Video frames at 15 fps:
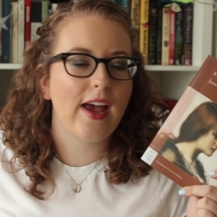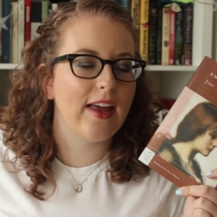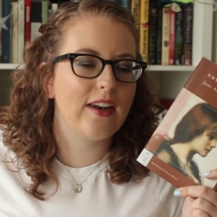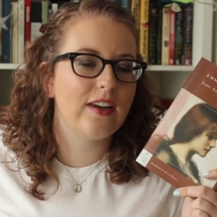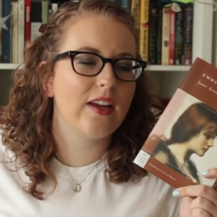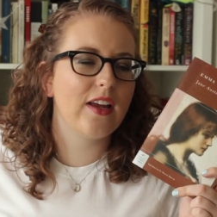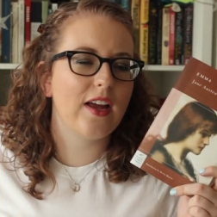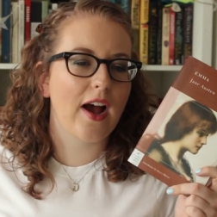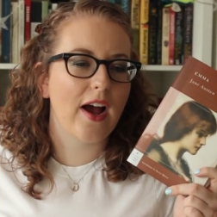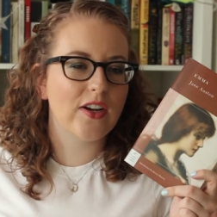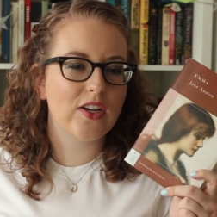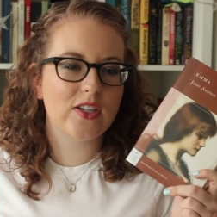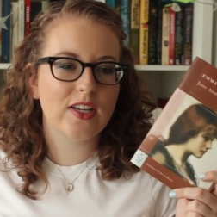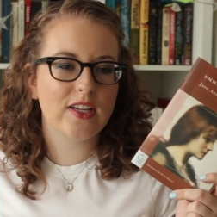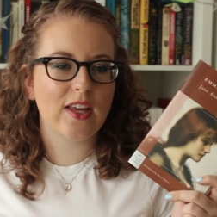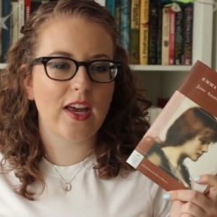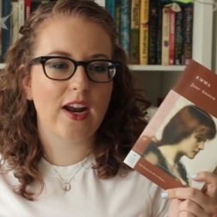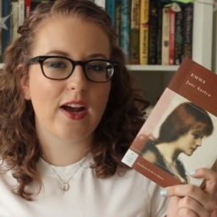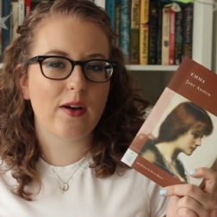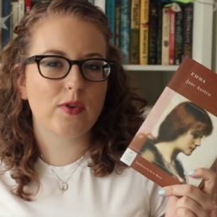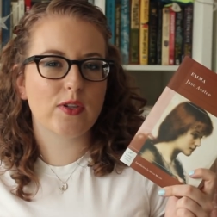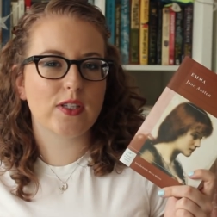And I just think that
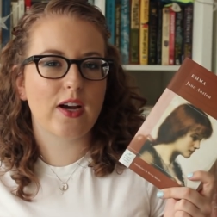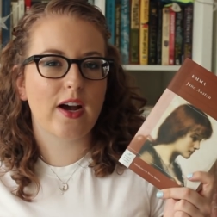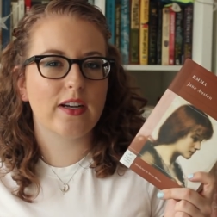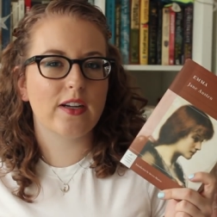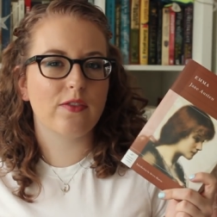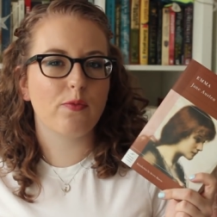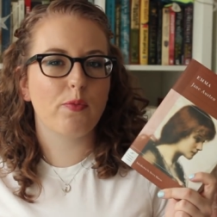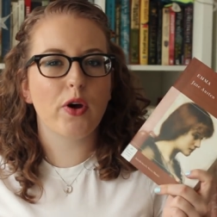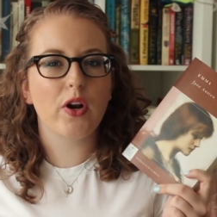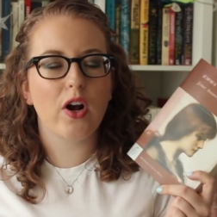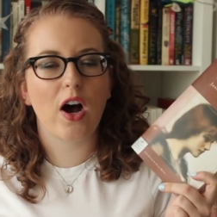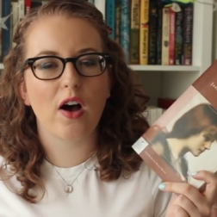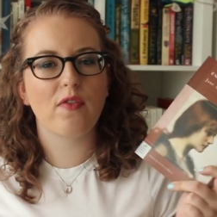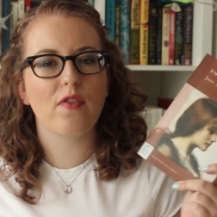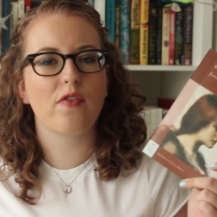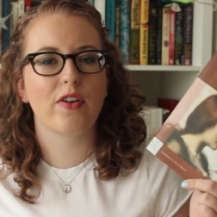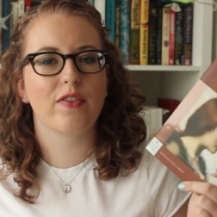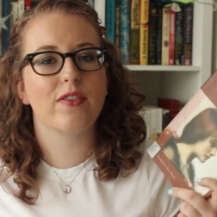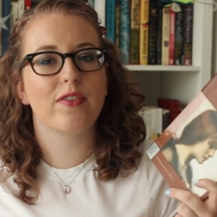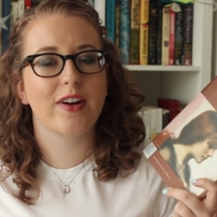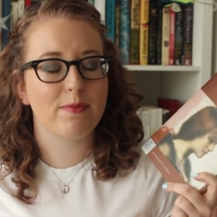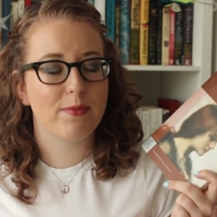I was kind of put off from
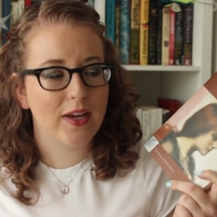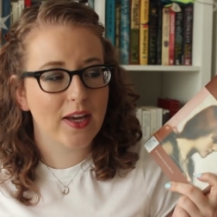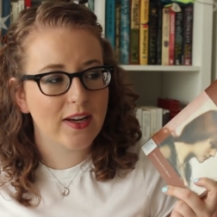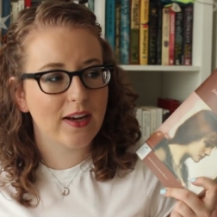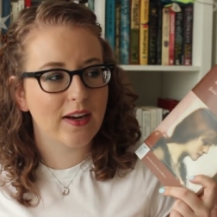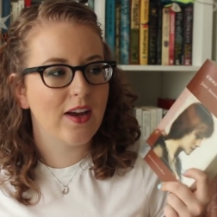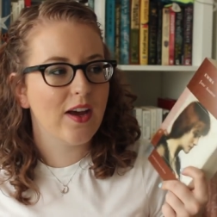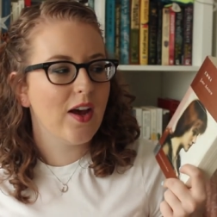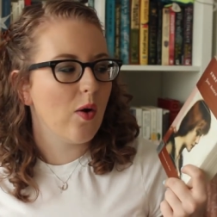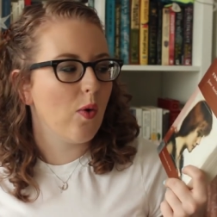the very beginning